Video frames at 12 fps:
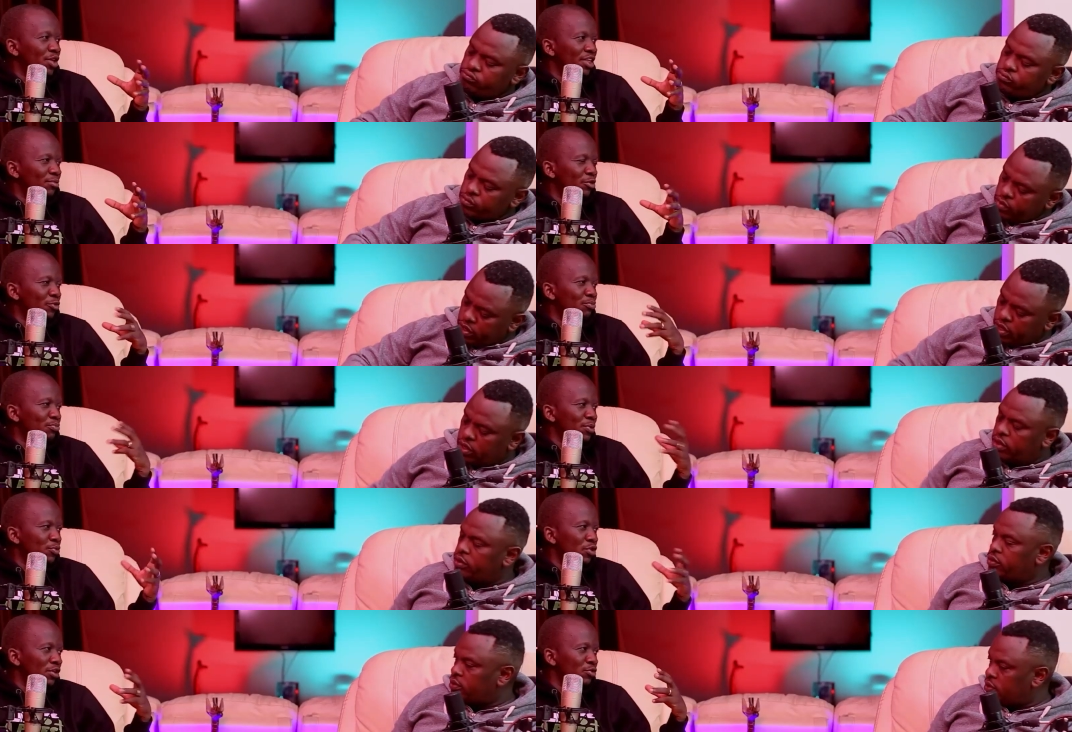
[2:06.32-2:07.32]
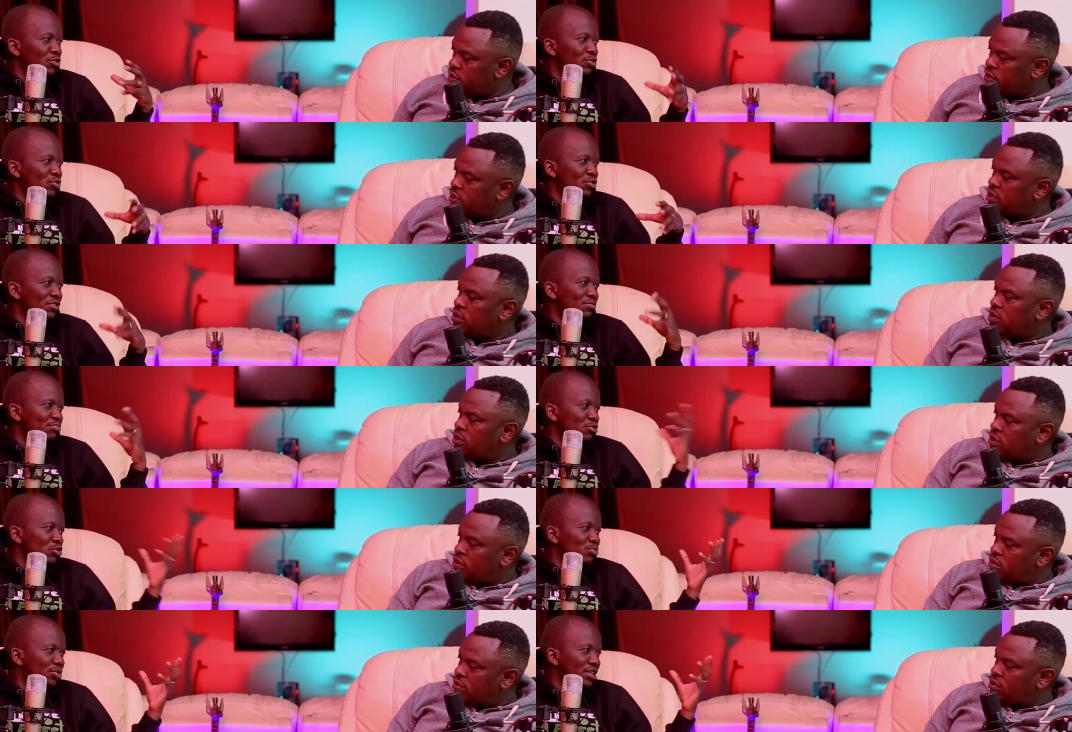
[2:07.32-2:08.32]
Speaker 1: way because yeah. people are used to the
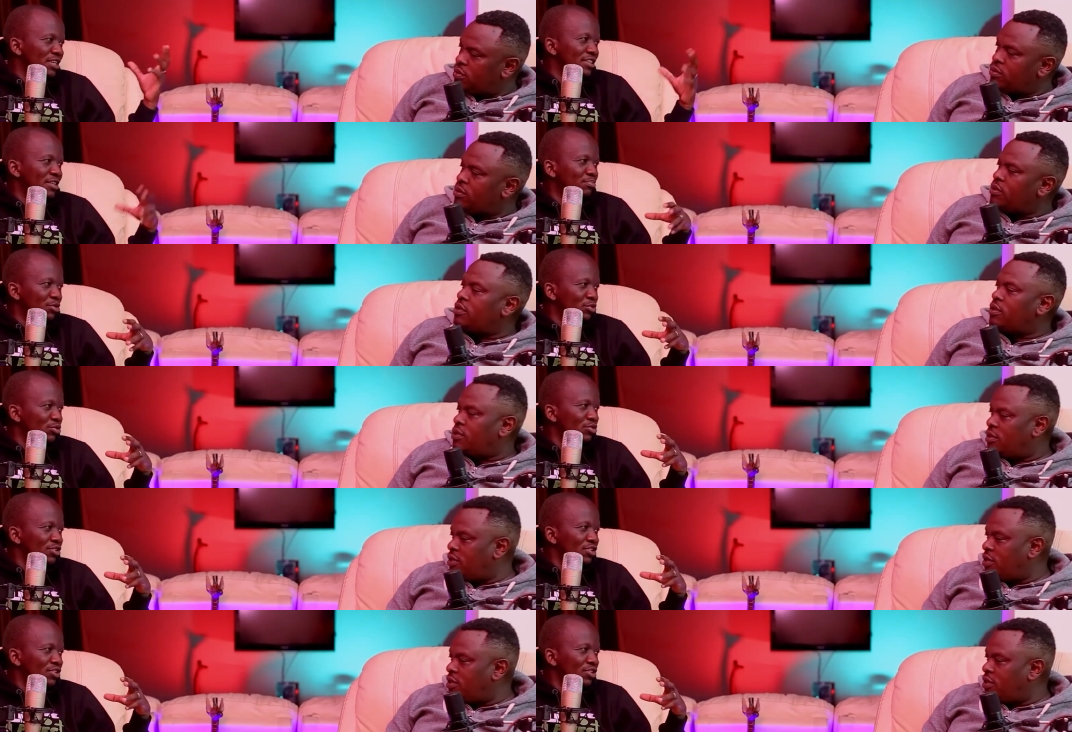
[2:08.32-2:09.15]
pulpit and the pew.